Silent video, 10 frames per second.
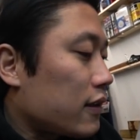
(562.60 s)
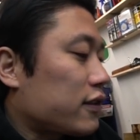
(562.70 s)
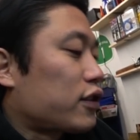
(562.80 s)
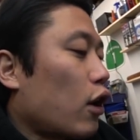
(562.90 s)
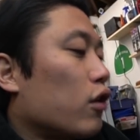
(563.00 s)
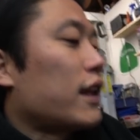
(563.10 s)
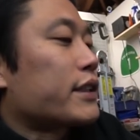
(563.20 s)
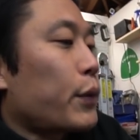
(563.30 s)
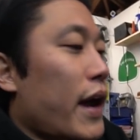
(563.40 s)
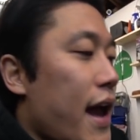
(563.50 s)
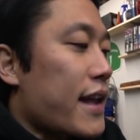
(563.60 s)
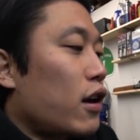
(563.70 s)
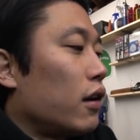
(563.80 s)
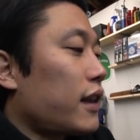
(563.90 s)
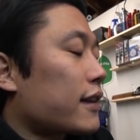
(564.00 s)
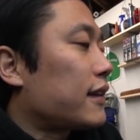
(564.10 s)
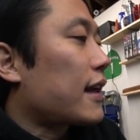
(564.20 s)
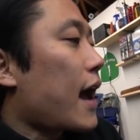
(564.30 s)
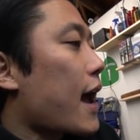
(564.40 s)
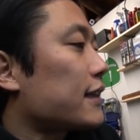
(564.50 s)
so that's why I contacted the
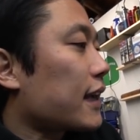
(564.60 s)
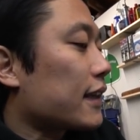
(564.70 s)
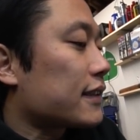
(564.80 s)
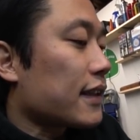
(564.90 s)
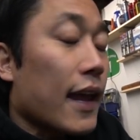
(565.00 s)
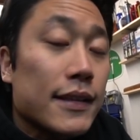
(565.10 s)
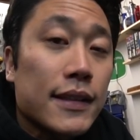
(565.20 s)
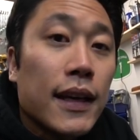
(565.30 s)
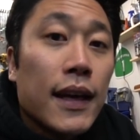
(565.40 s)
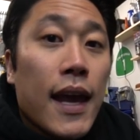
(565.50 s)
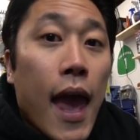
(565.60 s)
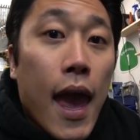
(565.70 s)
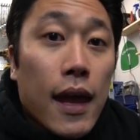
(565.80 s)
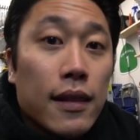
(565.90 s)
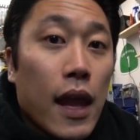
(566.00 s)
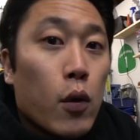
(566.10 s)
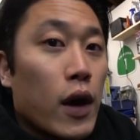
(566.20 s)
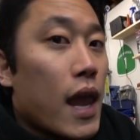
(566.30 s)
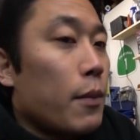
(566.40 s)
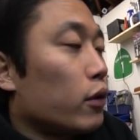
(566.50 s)
guys at Stance, and they
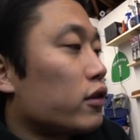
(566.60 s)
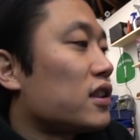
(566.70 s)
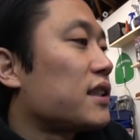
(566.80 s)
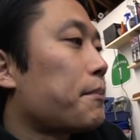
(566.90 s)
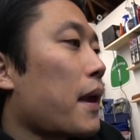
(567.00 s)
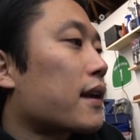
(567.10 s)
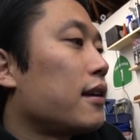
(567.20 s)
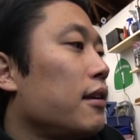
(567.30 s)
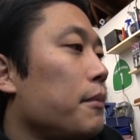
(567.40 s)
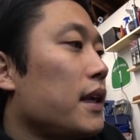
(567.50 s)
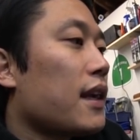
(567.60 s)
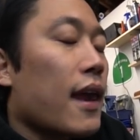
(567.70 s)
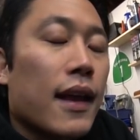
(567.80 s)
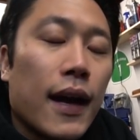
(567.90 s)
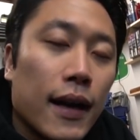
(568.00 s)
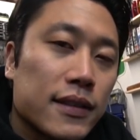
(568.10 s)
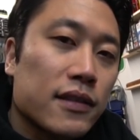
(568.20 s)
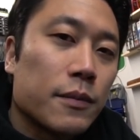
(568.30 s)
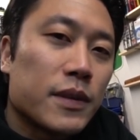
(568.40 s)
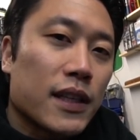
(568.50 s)
were able to spec me a
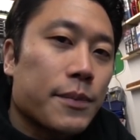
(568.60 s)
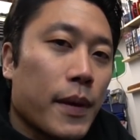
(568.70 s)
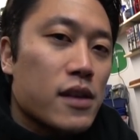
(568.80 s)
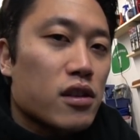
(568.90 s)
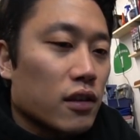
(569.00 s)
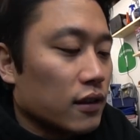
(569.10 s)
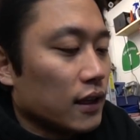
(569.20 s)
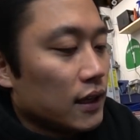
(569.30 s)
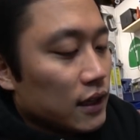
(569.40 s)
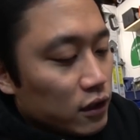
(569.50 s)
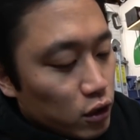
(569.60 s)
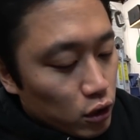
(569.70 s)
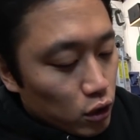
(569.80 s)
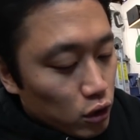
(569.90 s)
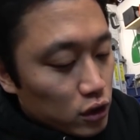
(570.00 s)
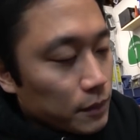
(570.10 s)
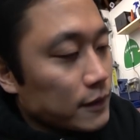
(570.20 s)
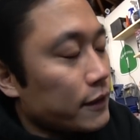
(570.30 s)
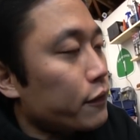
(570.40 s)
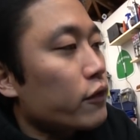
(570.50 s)
custom suspension to
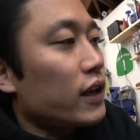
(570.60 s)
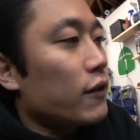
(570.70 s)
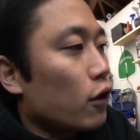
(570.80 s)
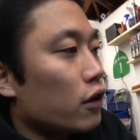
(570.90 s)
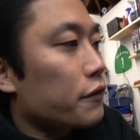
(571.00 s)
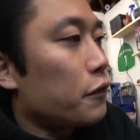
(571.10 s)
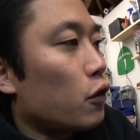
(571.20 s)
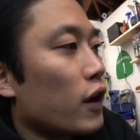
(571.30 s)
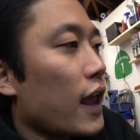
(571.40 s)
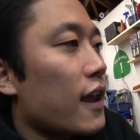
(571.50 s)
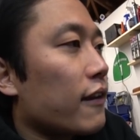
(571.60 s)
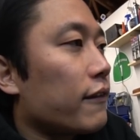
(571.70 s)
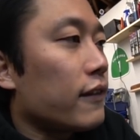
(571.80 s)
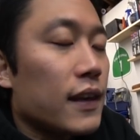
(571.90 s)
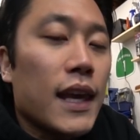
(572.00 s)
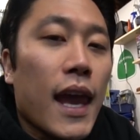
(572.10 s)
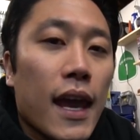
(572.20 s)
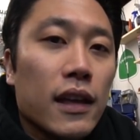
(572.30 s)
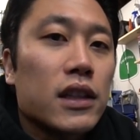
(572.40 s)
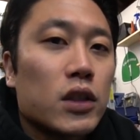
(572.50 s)
specifically work for a
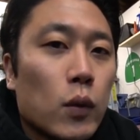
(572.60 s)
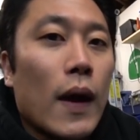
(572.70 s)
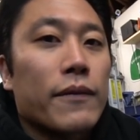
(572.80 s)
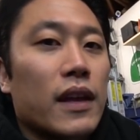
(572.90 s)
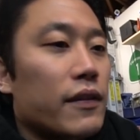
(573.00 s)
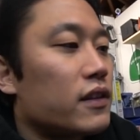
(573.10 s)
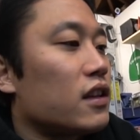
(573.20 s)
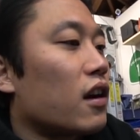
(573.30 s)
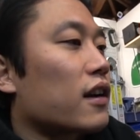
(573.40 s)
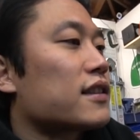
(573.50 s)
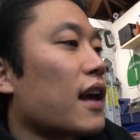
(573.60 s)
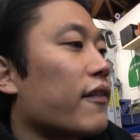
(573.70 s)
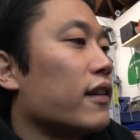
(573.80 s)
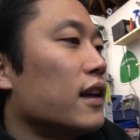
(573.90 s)
V8 swapped FD-RX7.